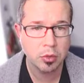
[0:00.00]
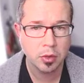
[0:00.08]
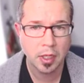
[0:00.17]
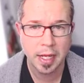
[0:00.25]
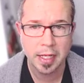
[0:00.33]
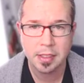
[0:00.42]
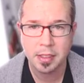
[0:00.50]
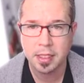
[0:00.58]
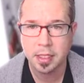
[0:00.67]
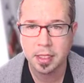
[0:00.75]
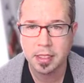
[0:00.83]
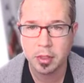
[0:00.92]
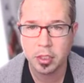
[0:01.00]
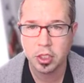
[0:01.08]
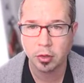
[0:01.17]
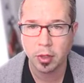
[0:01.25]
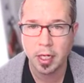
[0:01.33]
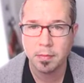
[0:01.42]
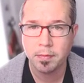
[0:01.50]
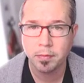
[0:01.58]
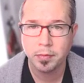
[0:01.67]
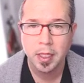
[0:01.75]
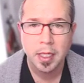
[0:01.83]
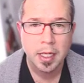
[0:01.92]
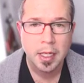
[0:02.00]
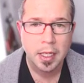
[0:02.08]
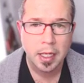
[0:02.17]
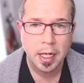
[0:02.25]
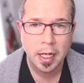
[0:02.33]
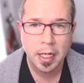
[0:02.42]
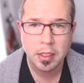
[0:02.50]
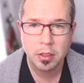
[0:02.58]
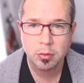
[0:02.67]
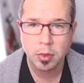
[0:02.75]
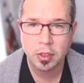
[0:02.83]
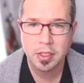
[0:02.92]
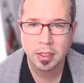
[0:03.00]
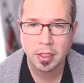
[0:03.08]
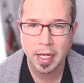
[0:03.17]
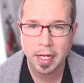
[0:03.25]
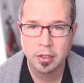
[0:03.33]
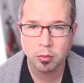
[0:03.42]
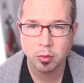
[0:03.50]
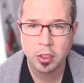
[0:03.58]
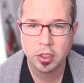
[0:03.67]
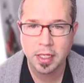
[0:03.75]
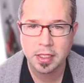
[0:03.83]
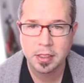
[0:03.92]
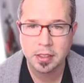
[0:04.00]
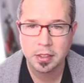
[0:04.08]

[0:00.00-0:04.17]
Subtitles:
license that needs to be generated, and you will select which license it